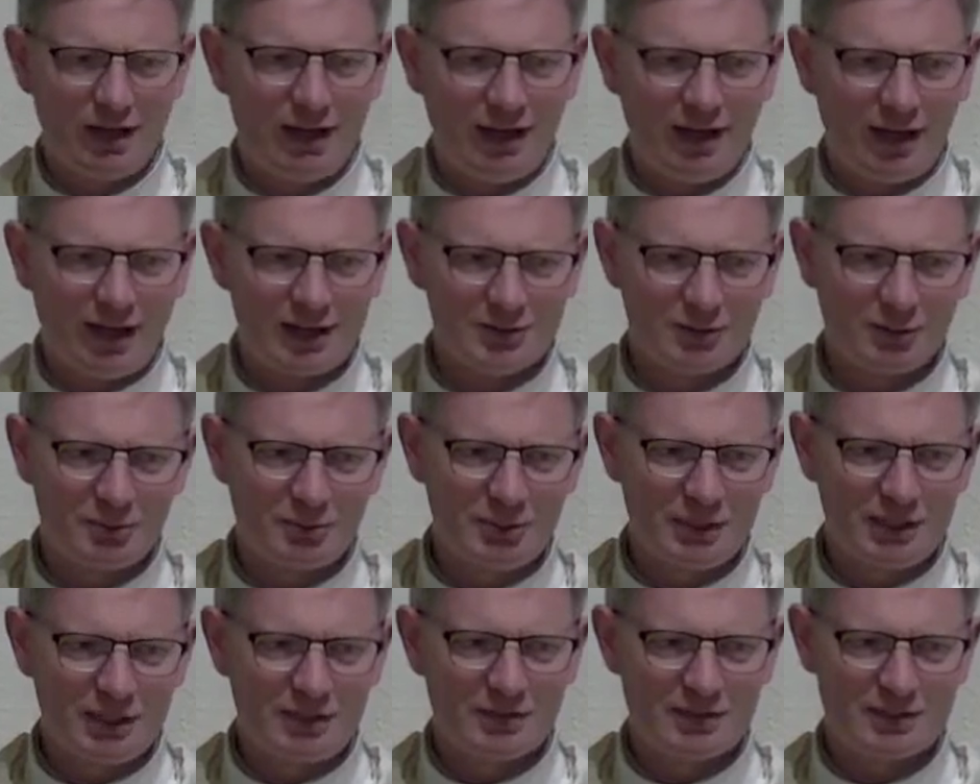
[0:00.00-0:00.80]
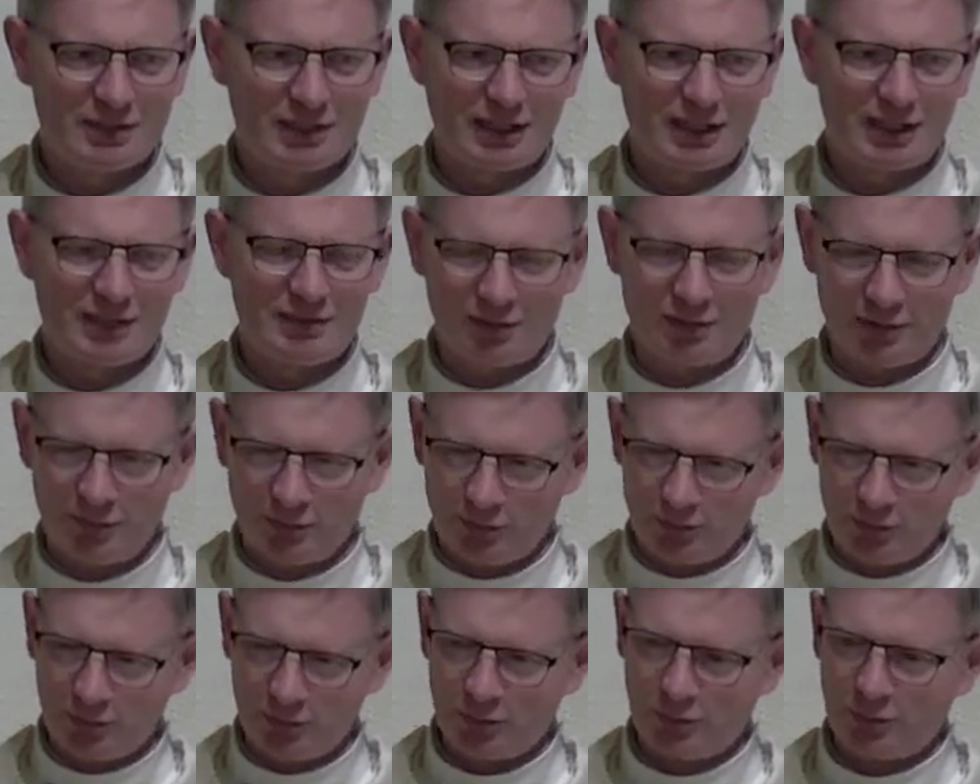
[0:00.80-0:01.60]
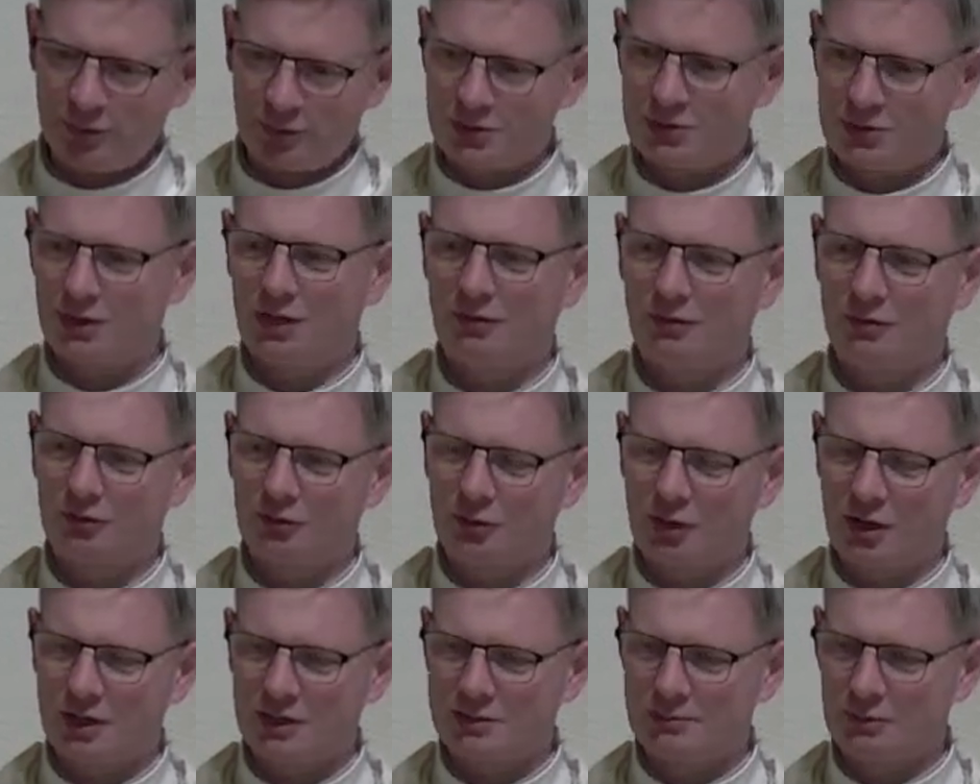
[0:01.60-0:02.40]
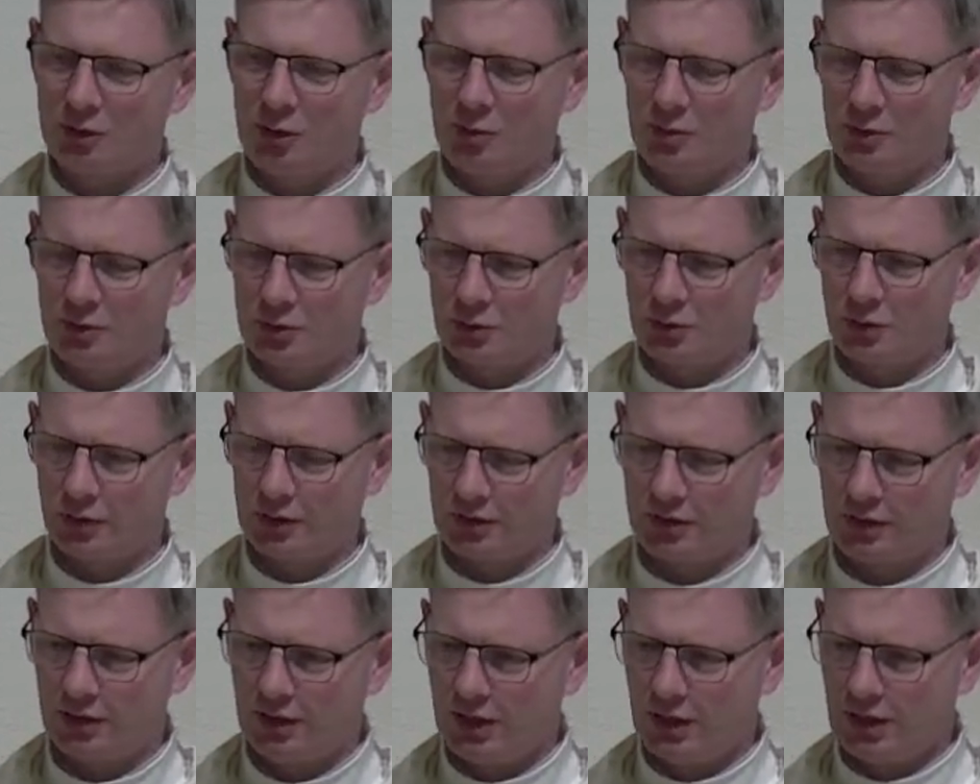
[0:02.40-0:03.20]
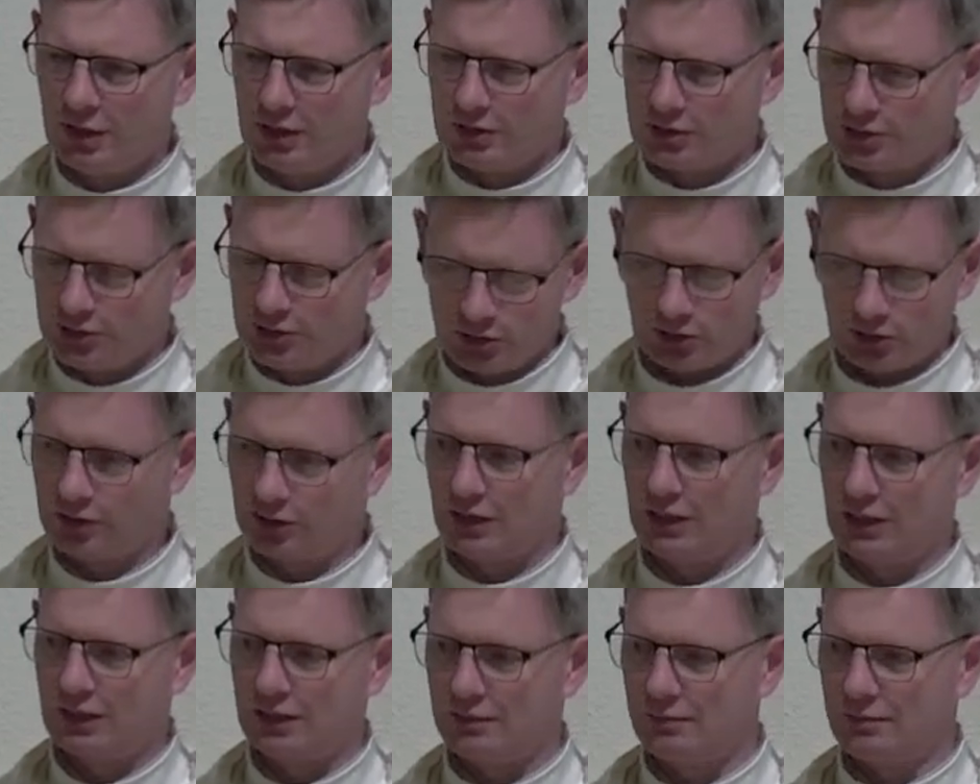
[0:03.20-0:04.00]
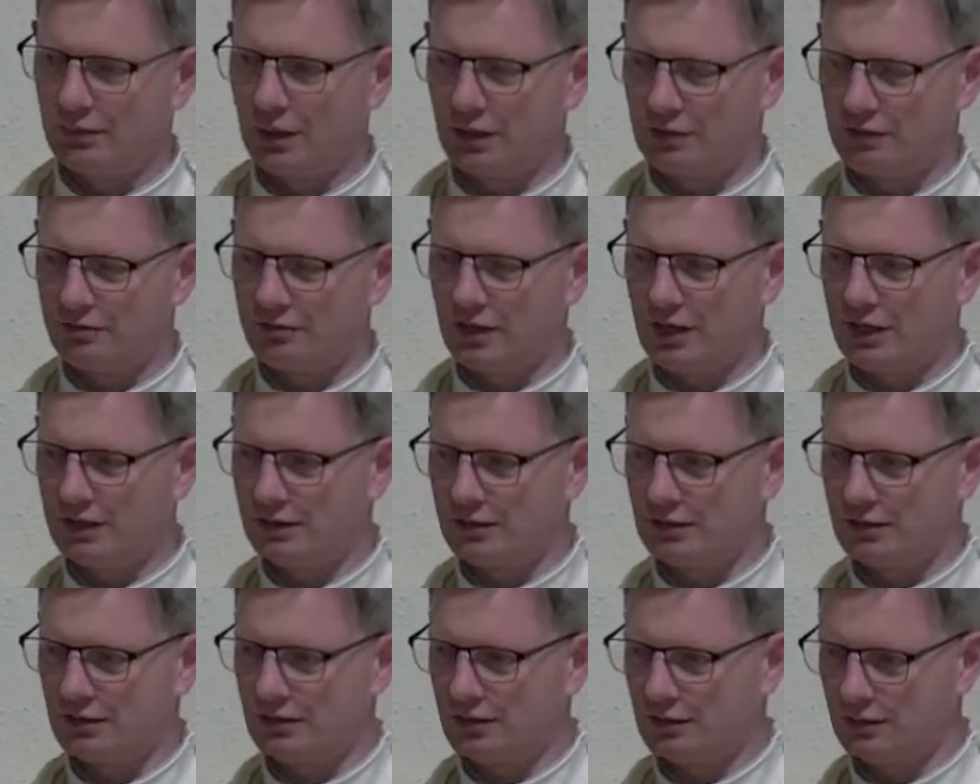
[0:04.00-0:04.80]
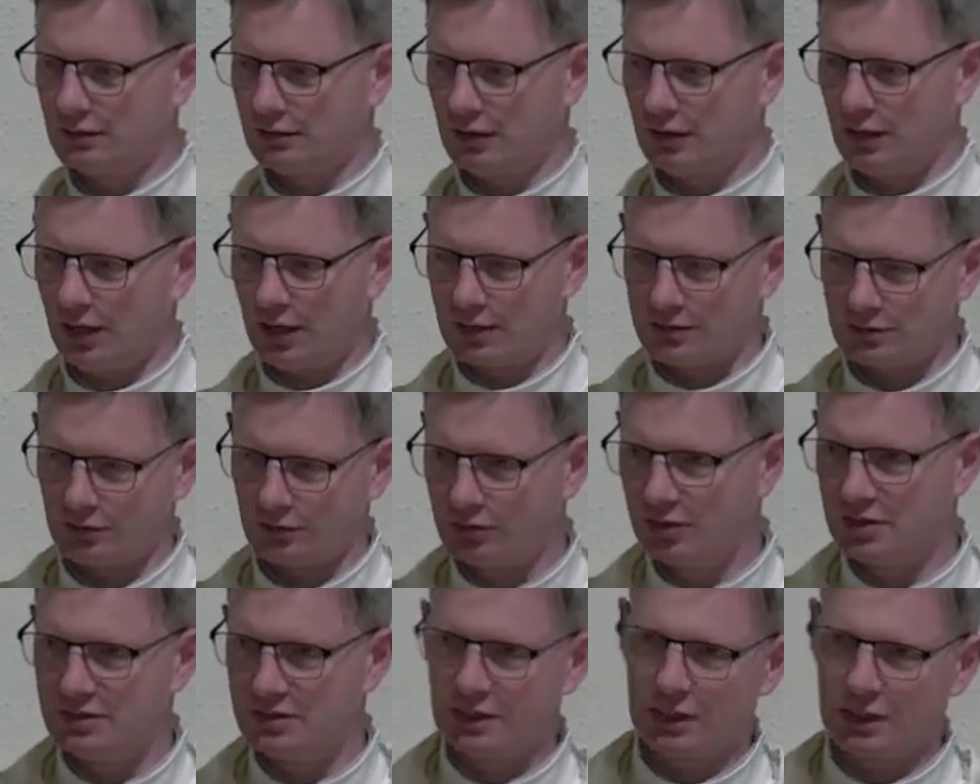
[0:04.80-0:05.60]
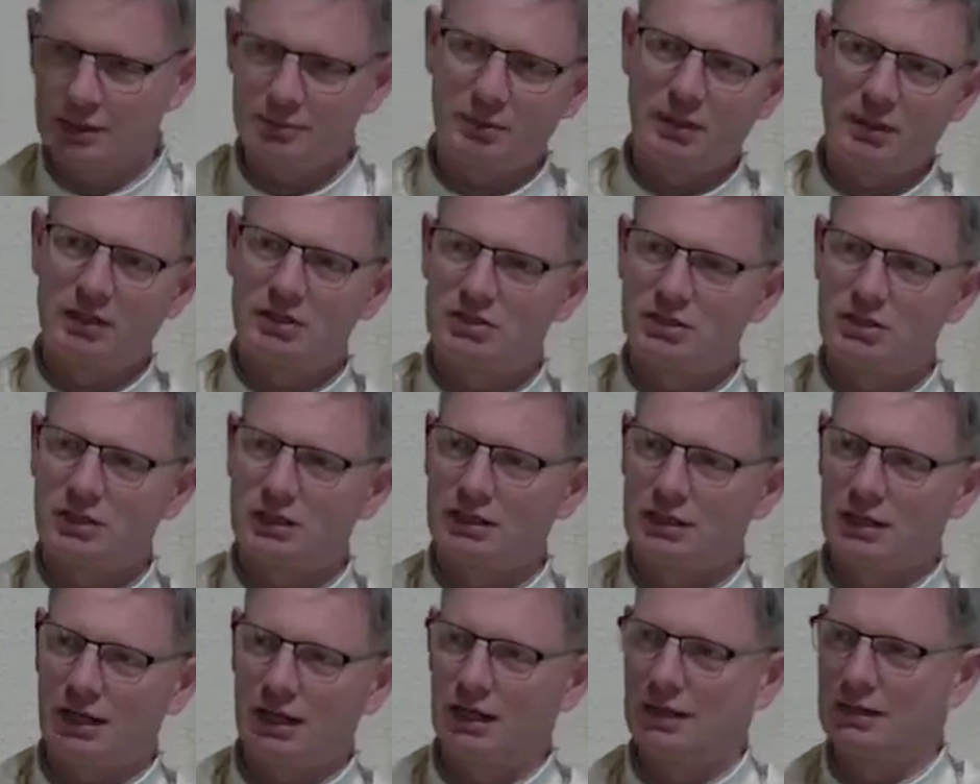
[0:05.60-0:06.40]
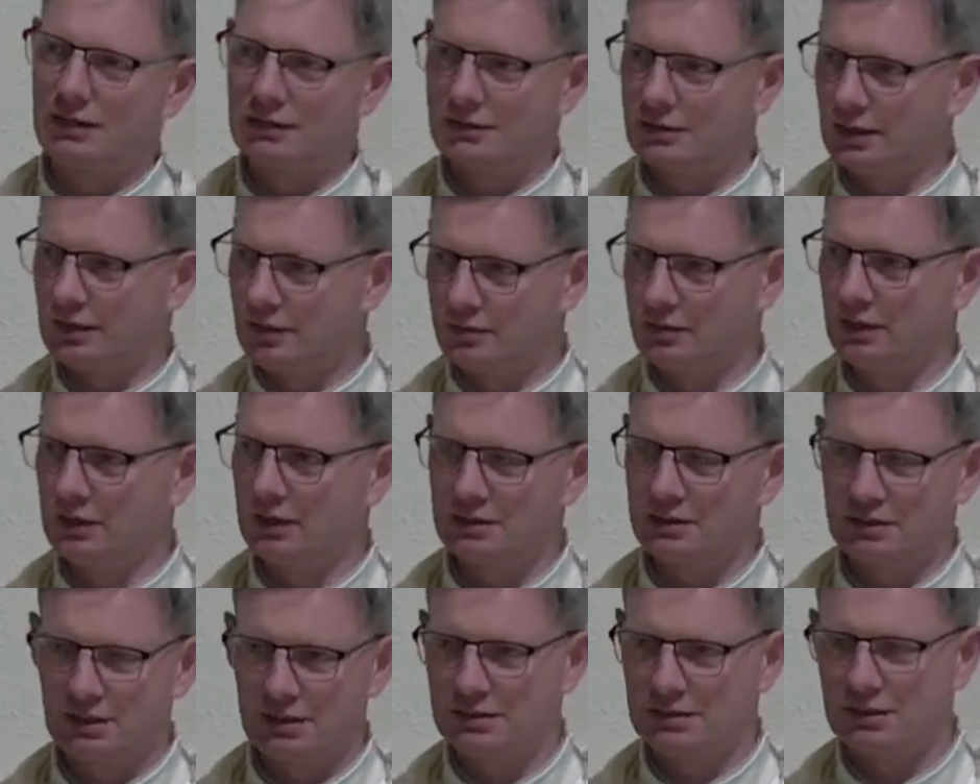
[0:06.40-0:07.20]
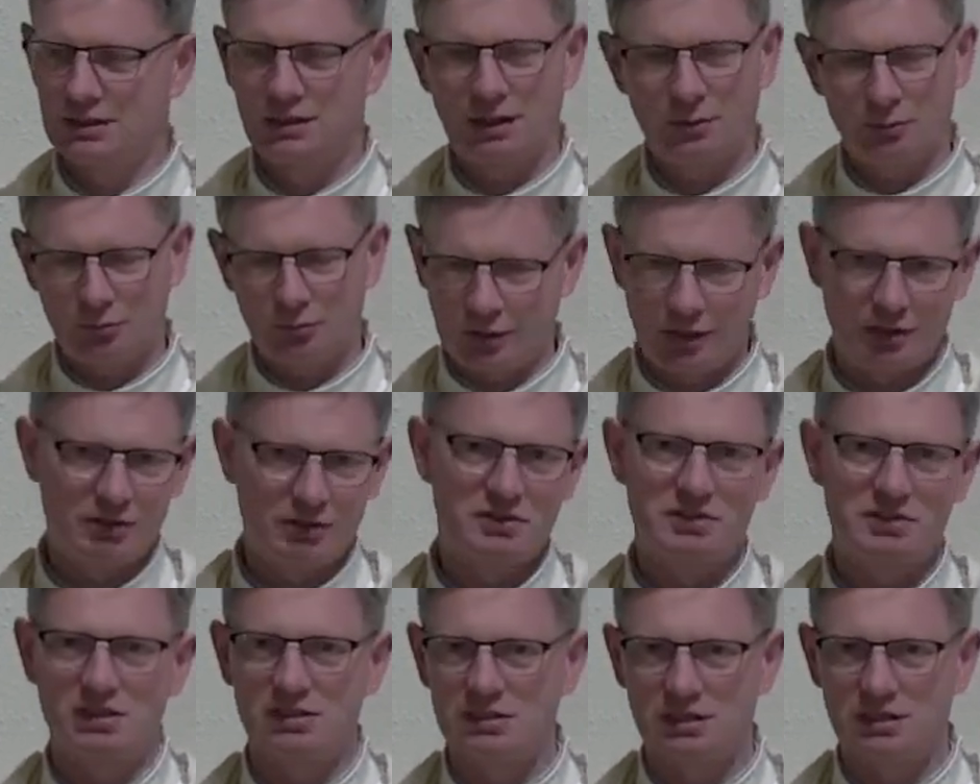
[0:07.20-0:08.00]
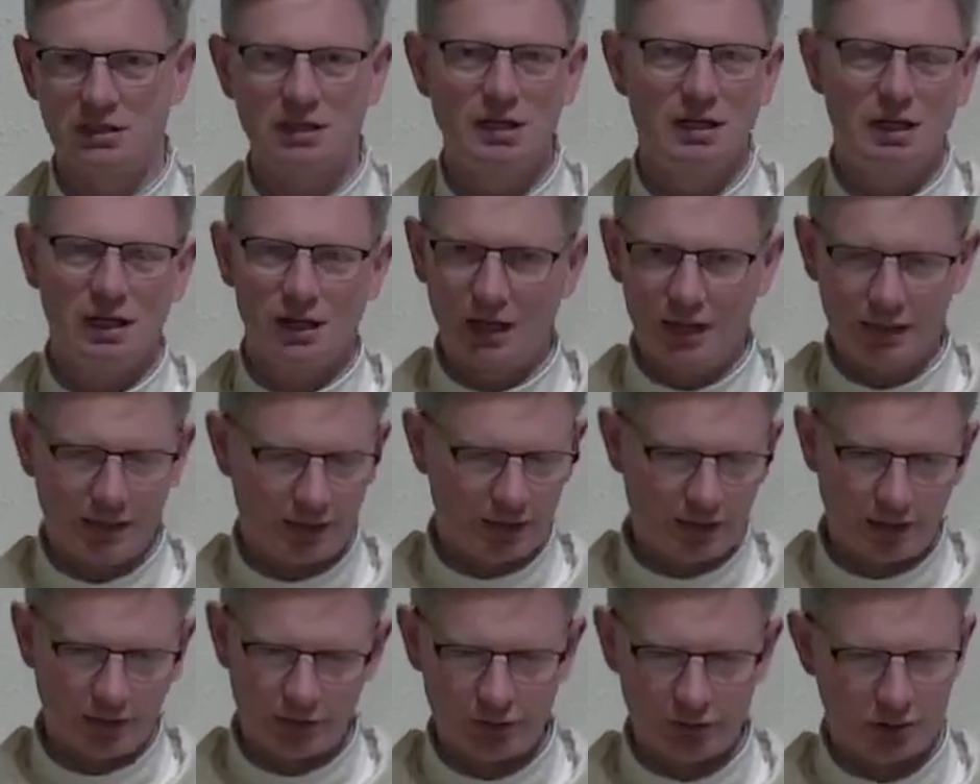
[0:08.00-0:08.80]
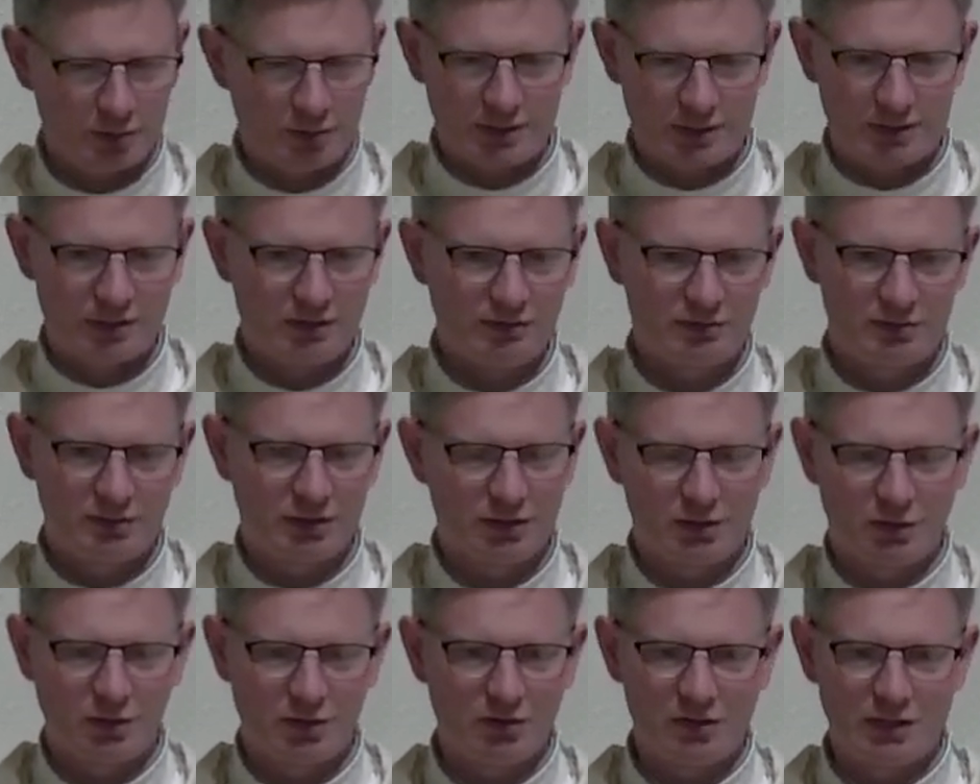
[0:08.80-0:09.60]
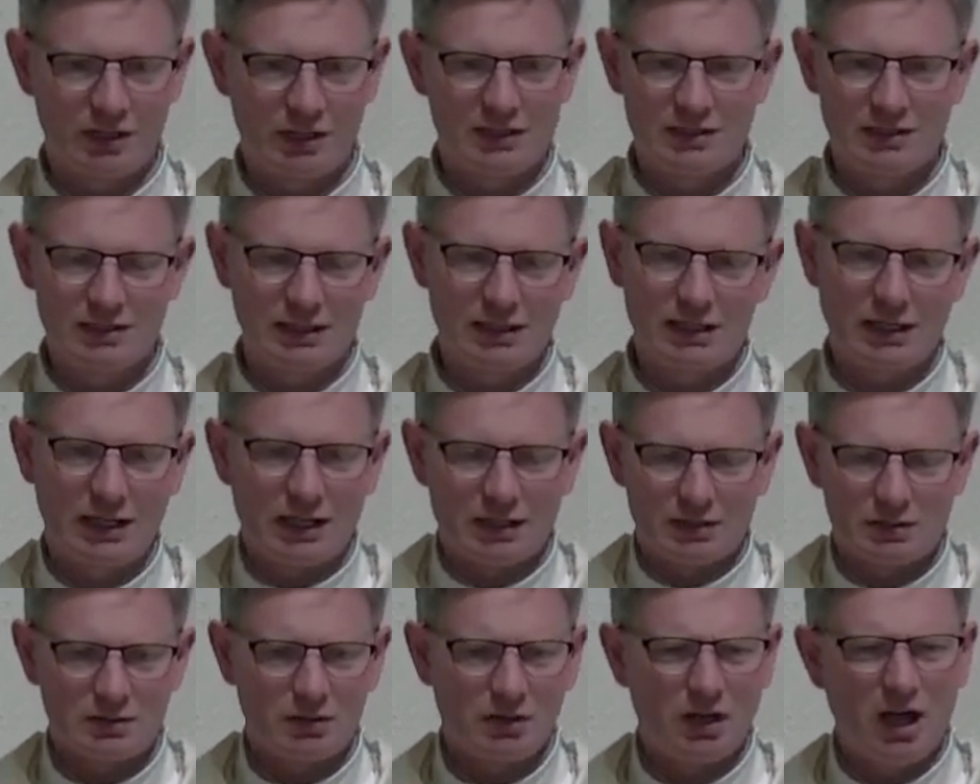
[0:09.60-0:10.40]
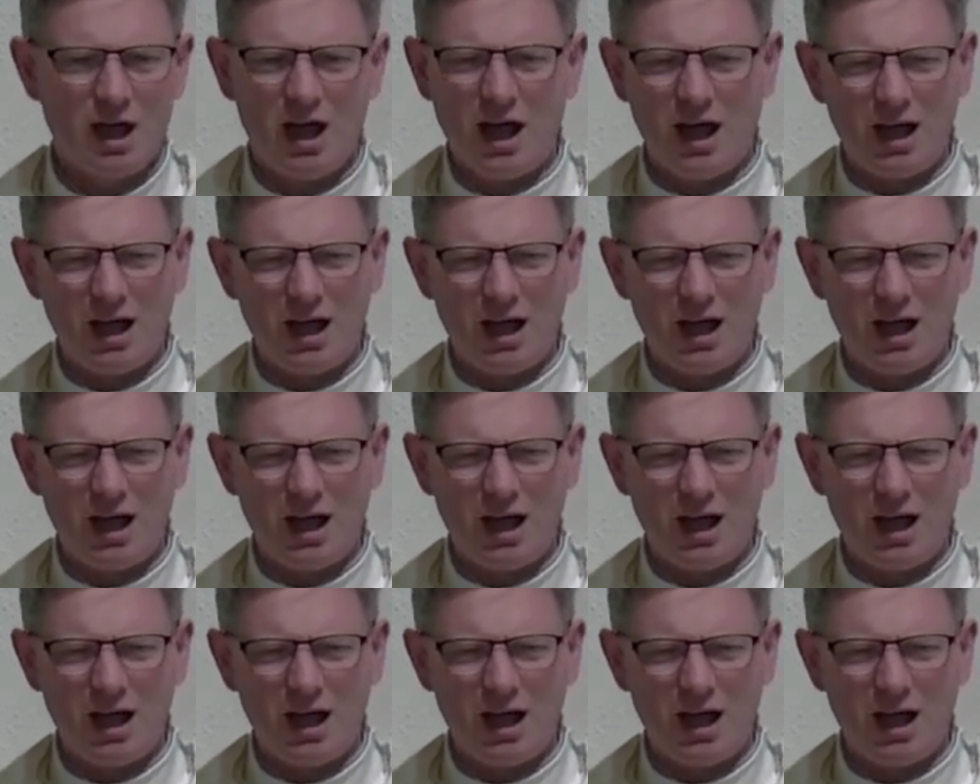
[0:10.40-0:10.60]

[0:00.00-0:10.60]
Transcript: I don't believe it's a kind of a once off grace moment where suddenly my faith has increased exponentially and everything is easy and prayer is easy and I can trust myself to the Lord easily and it's all.